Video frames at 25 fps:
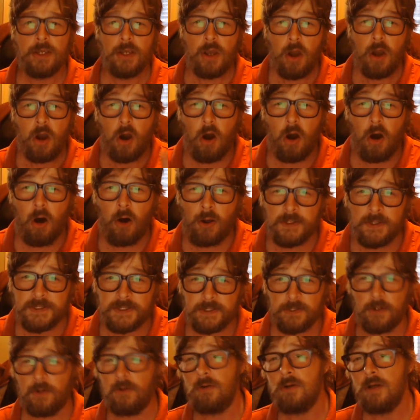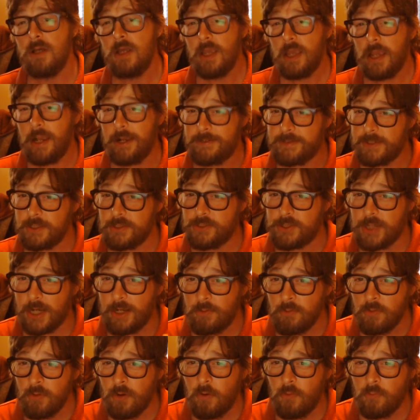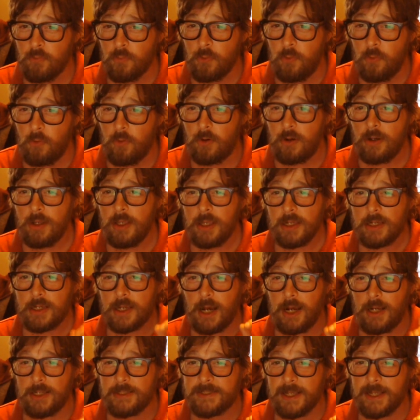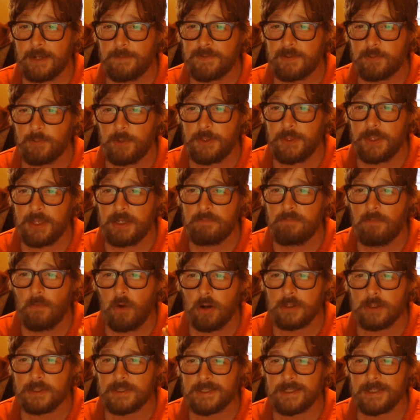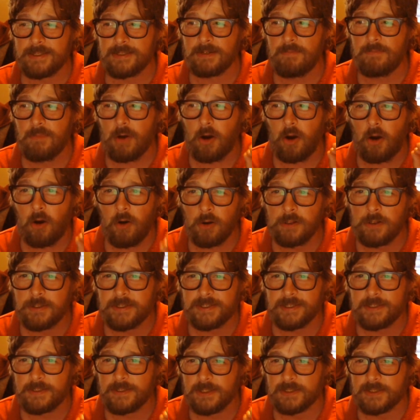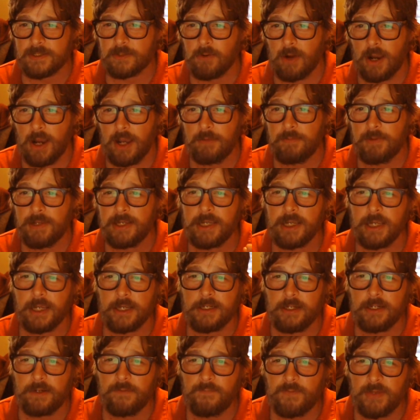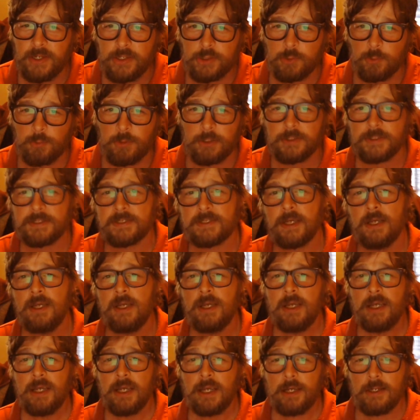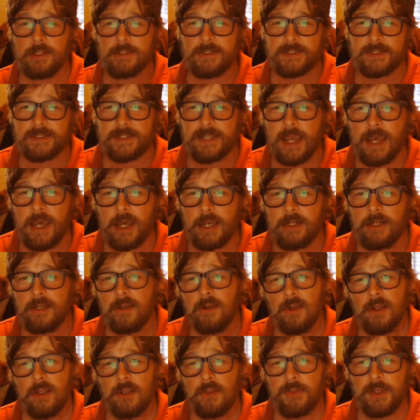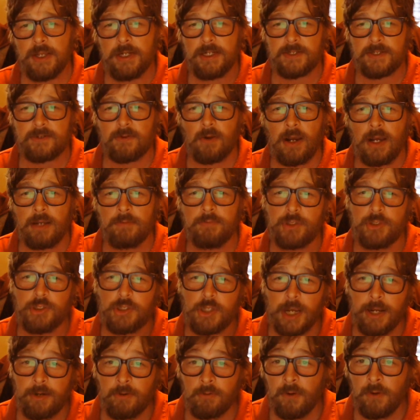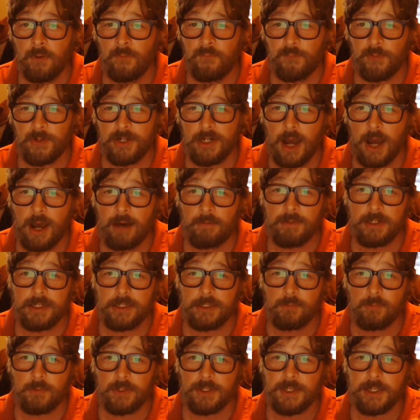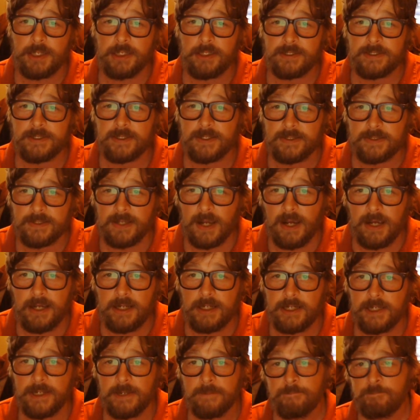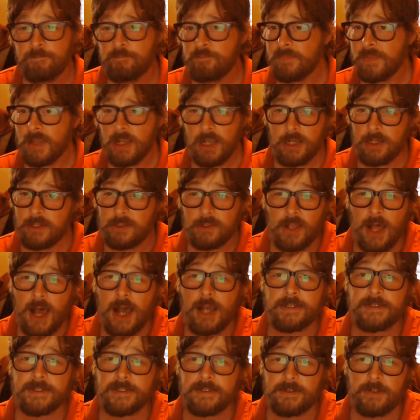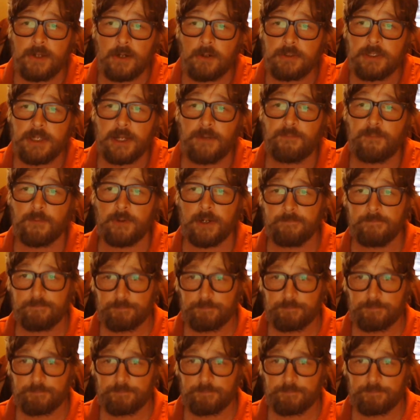Also, as a general rule, concepts within Marxism aren't describing individuals. Instead, they describe general phenomenon within society, and class is no different.